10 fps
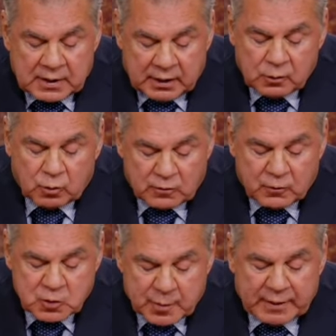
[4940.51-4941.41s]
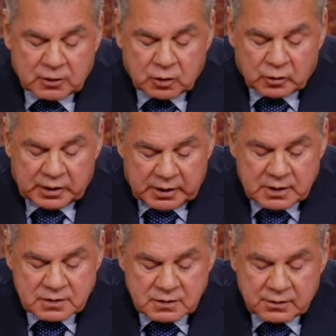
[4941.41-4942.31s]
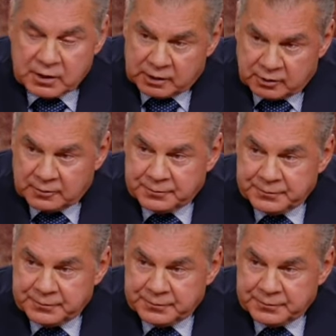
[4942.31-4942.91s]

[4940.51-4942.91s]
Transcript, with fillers: and the word for spectacle is theater